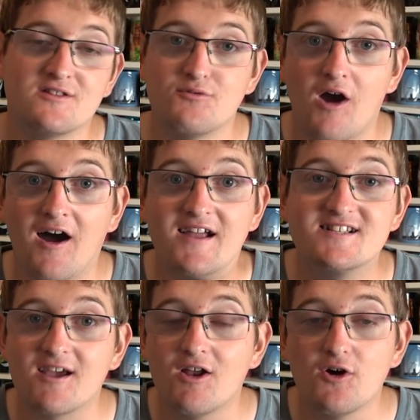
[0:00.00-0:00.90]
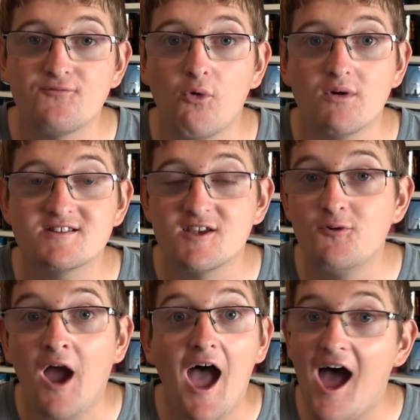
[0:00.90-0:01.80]
of the rides, so I look forward
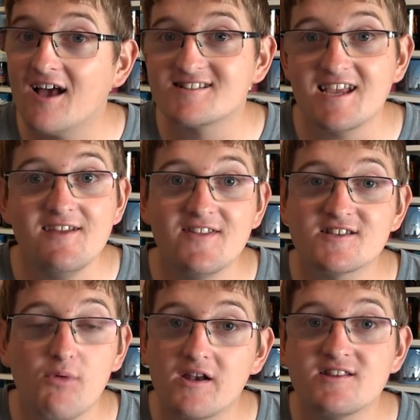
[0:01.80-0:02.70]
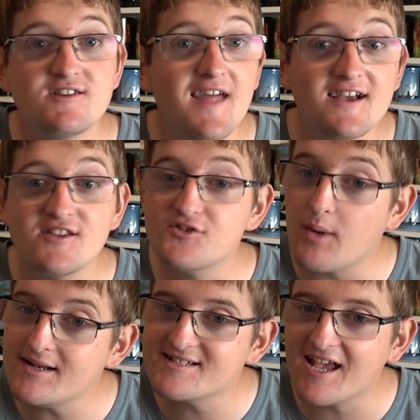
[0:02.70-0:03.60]
to seeing this one in
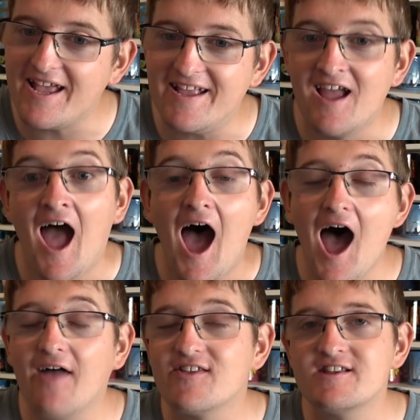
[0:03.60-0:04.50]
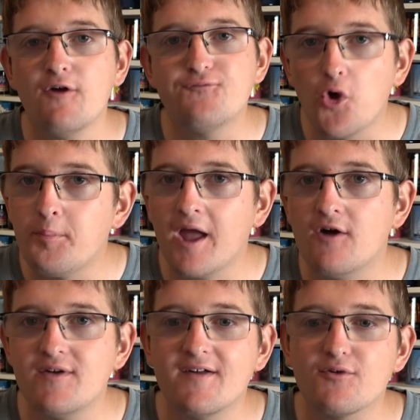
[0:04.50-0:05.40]
2020. There's no full
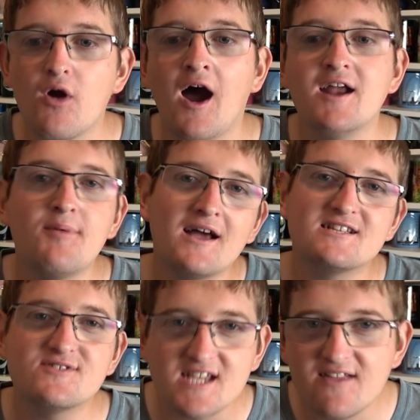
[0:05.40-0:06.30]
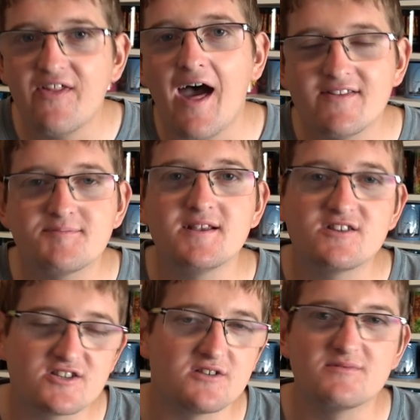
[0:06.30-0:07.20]
POV of the ride, but as you've seen there, there's been
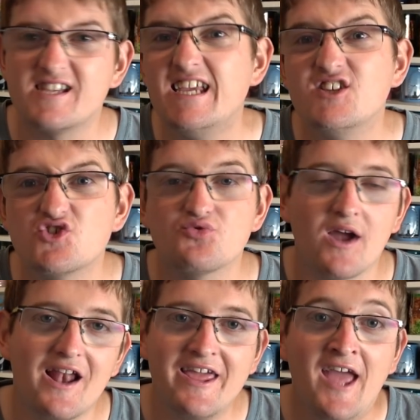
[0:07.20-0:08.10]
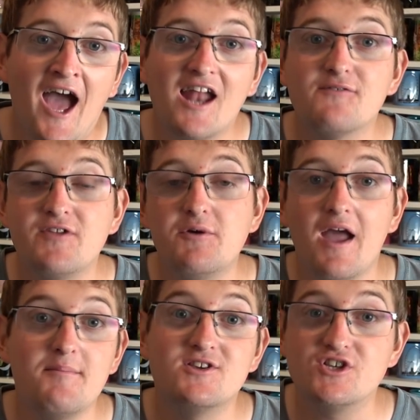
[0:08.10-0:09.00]
just some teasers really, and a few
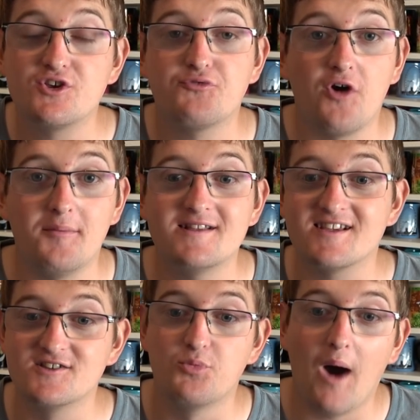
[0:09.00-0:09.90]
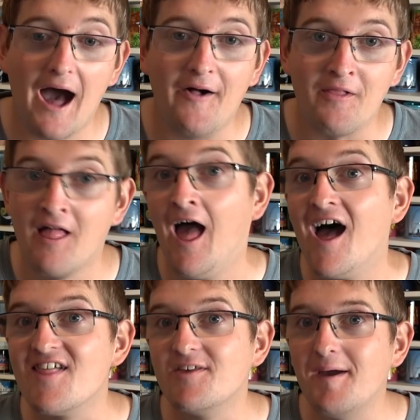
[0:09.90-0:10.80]
images from it as well.
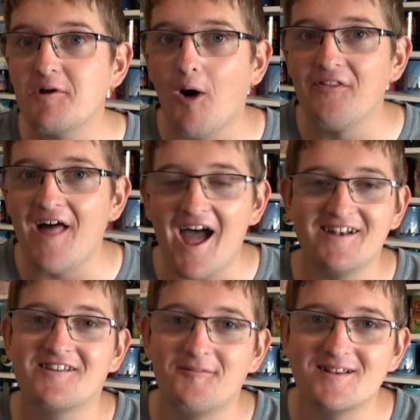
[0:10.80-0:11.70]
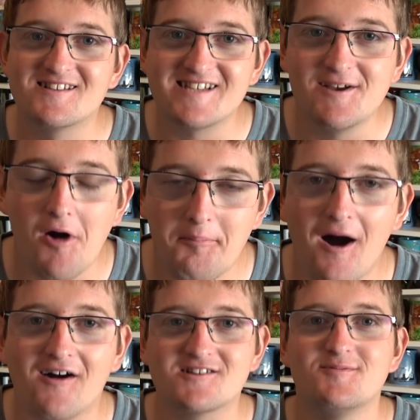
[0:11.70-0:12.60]
The big one then coming to SeaWorld
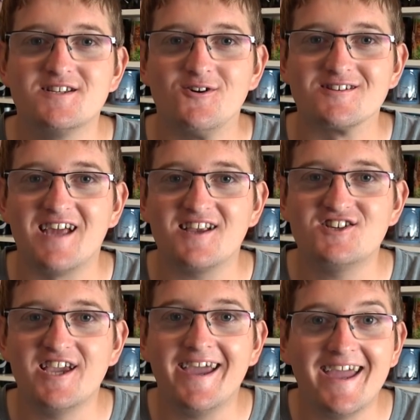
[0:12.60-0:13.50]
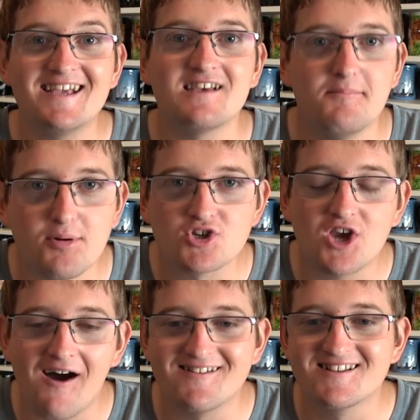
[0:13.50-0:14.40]
Parks and Resorts next year is at Busch
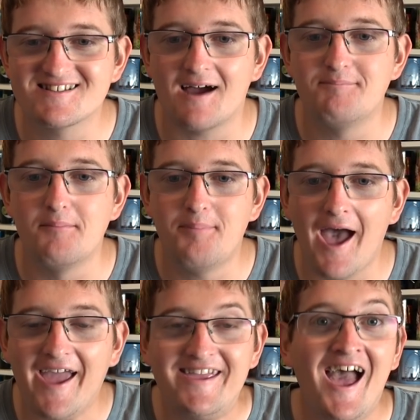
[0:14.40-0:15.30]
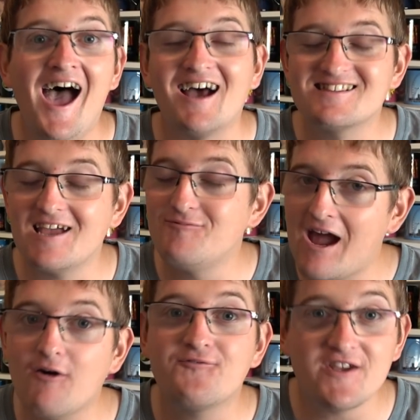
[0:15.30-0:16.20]
Gardens Tampa Bay, as they've
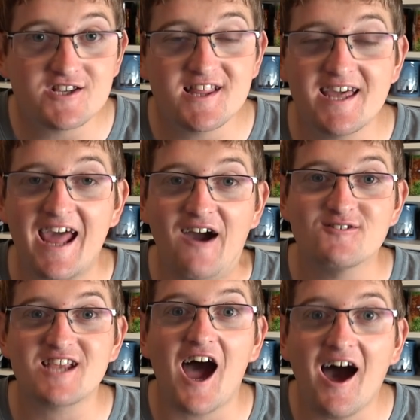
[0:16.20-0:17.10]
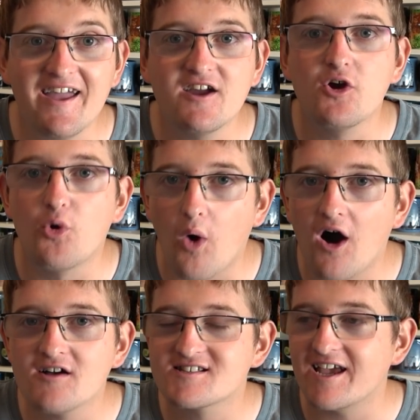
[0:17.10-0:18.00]
now officially announced Iron
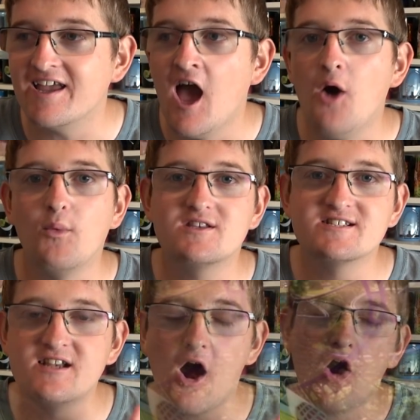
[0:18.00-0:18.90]
Gwazi, which is an